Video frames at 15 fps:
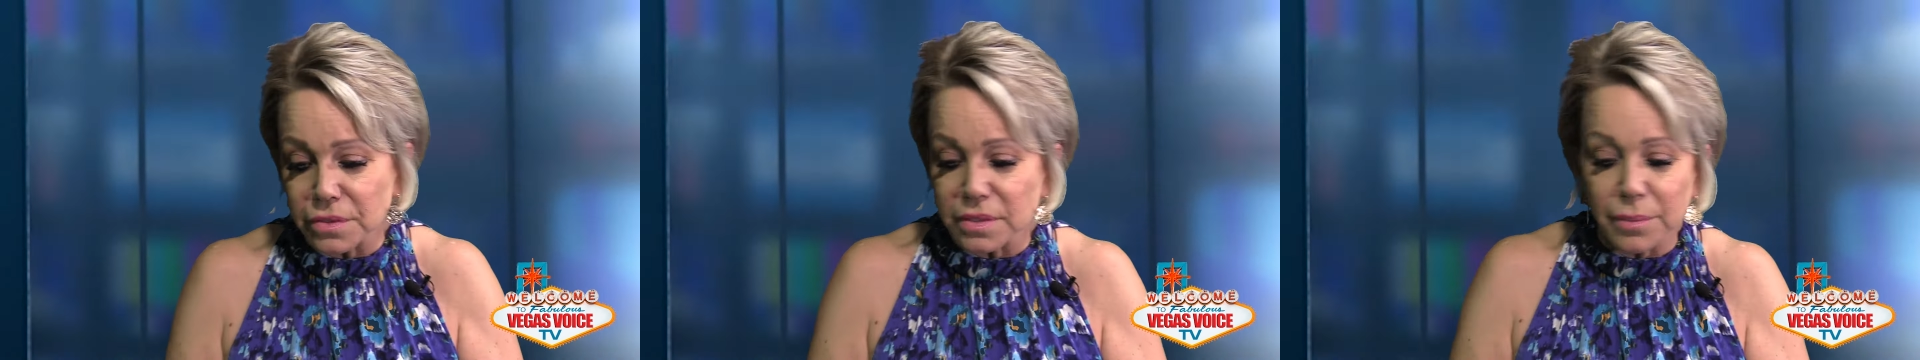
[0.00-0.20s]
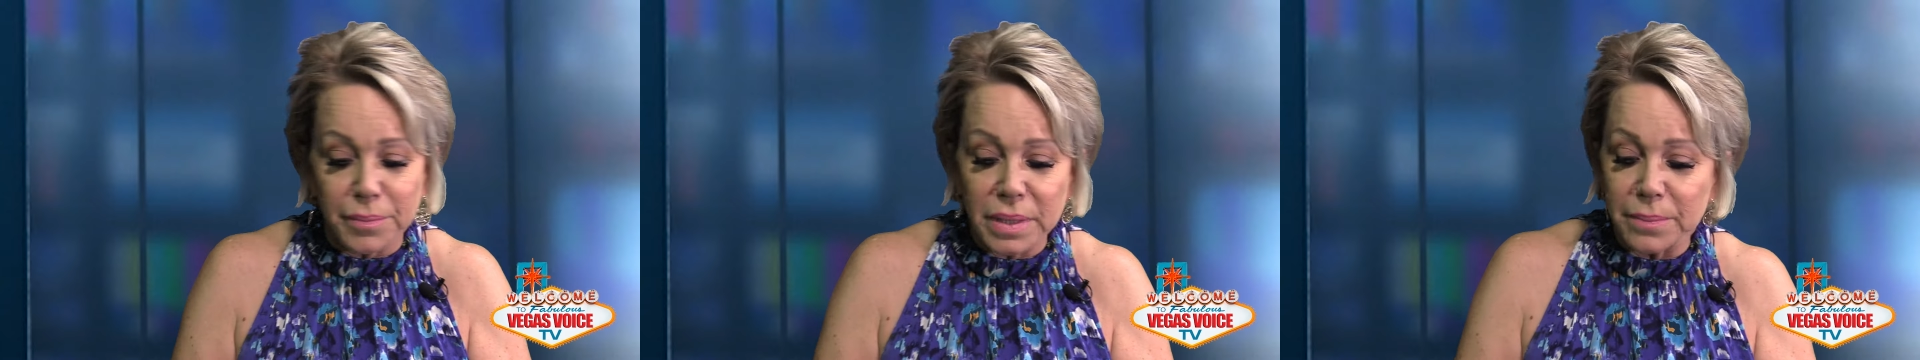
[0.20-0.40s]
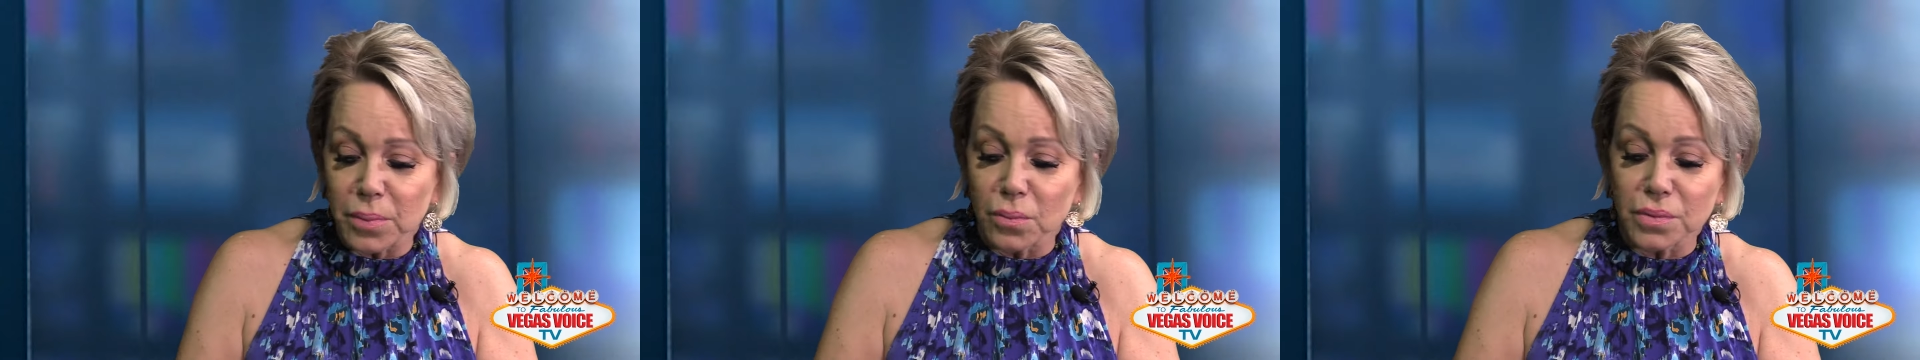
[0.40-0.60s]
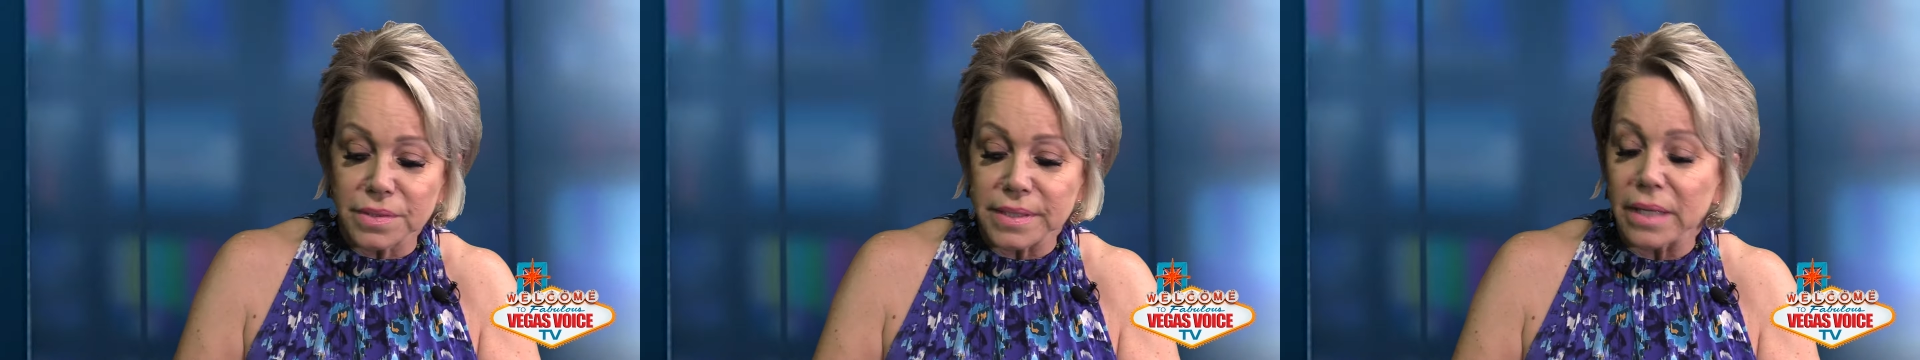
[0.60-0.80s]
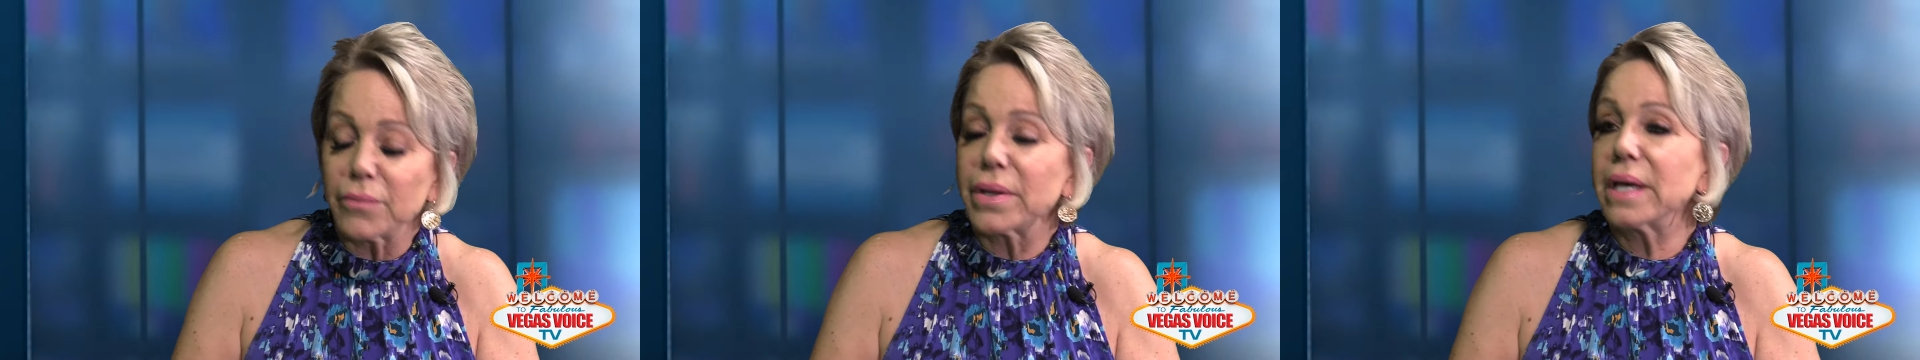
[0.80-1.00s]
Some people will
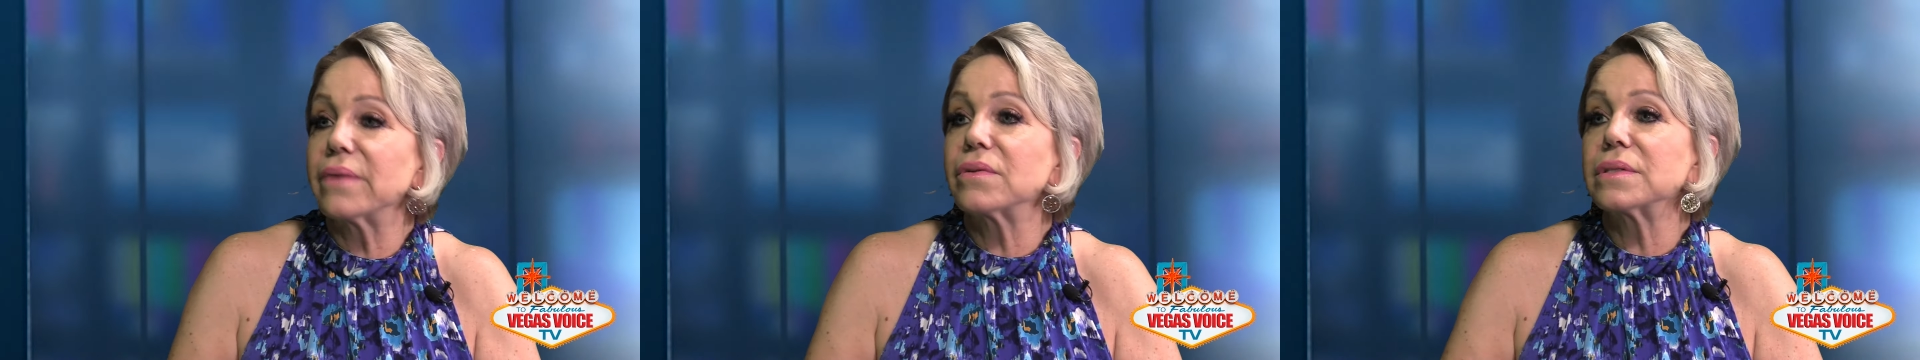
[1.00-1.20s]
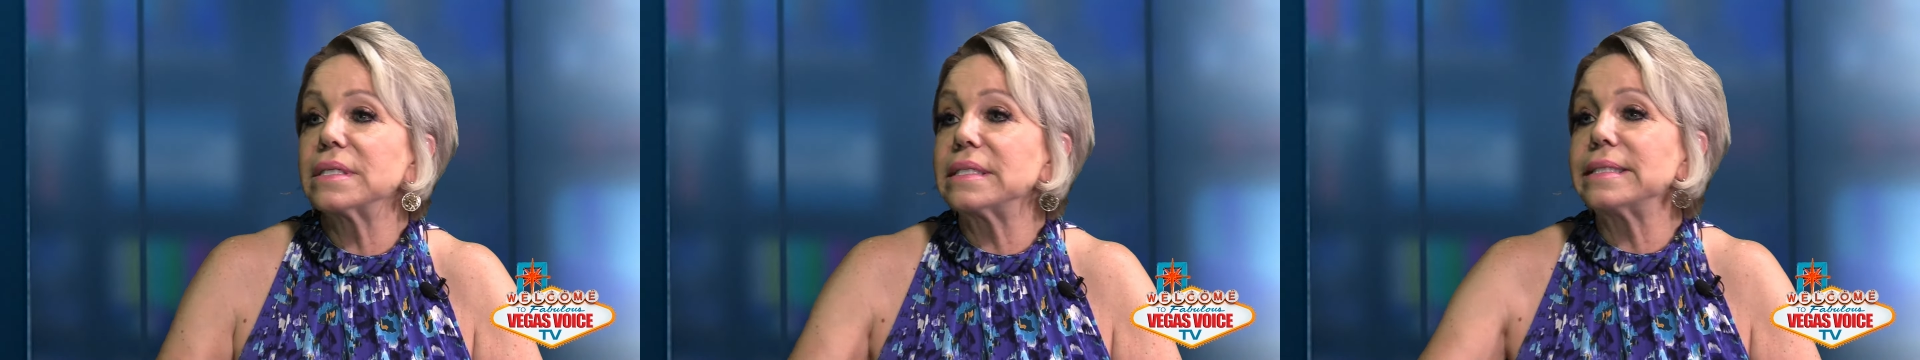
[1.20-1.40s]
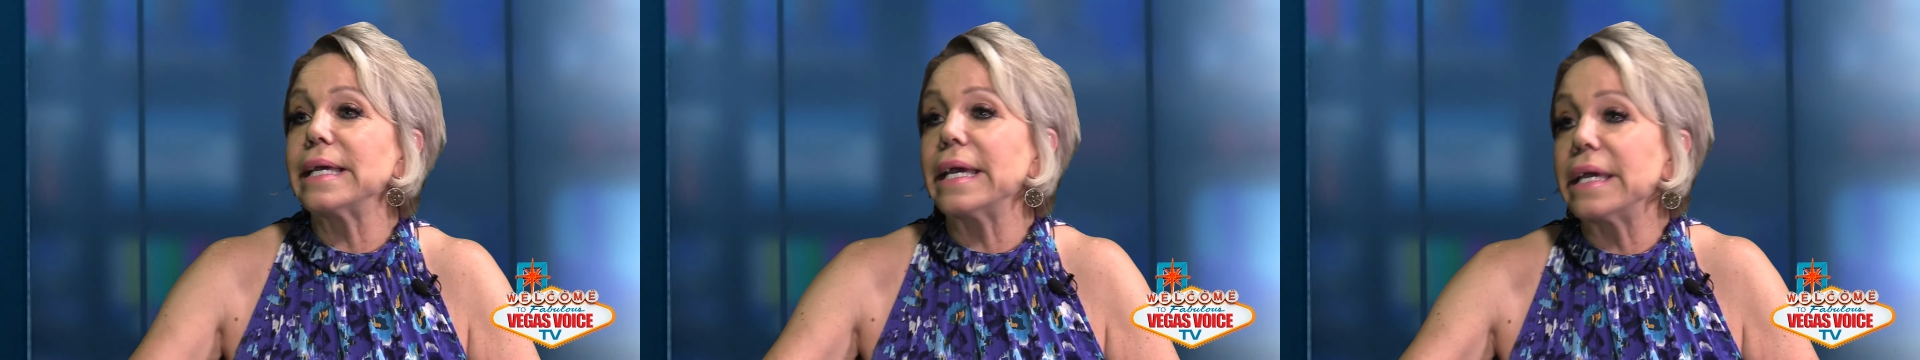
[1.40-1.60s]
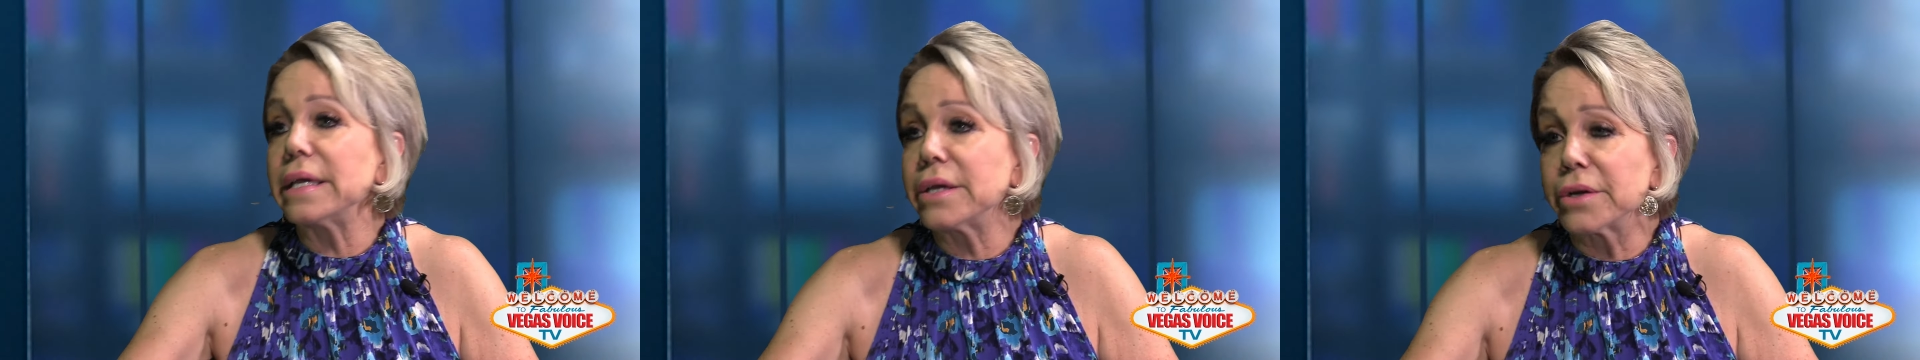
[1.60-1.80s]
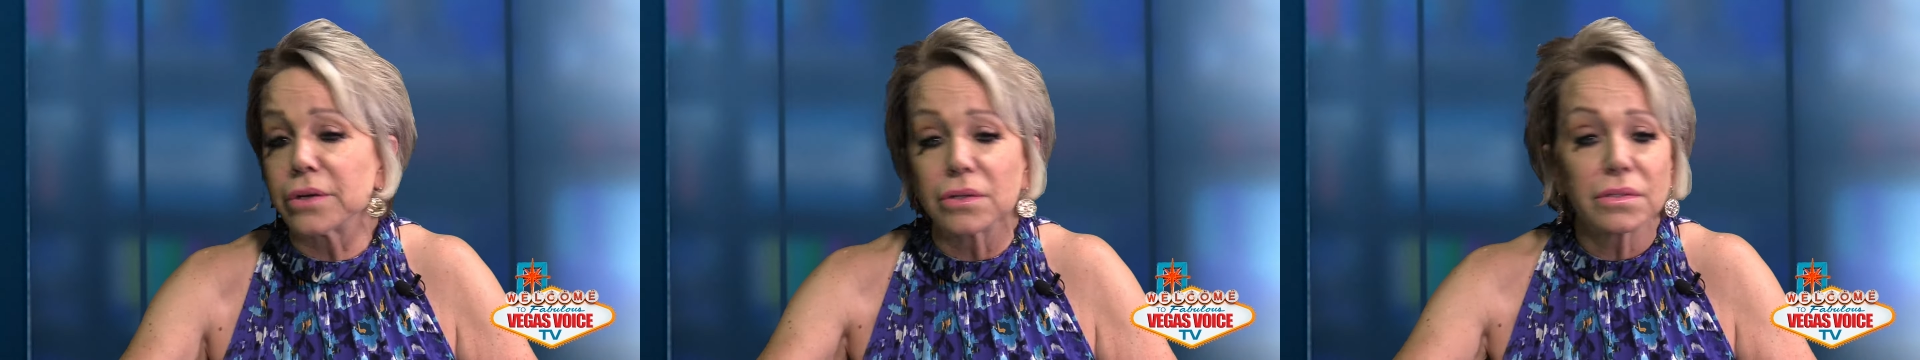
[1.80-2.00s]
say we have at least
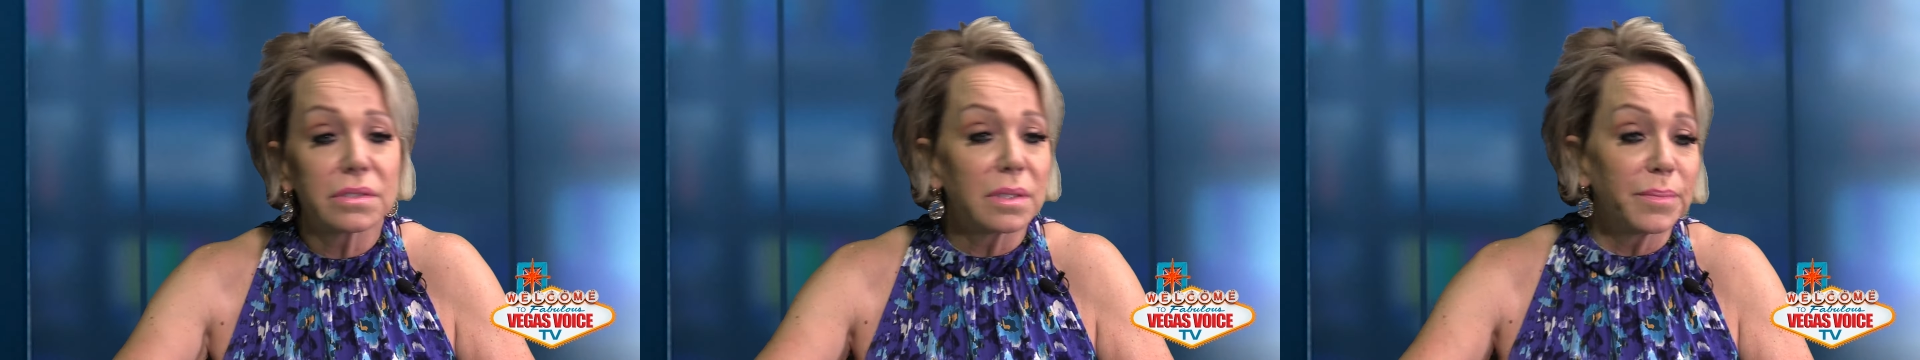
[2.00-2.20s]
8 years.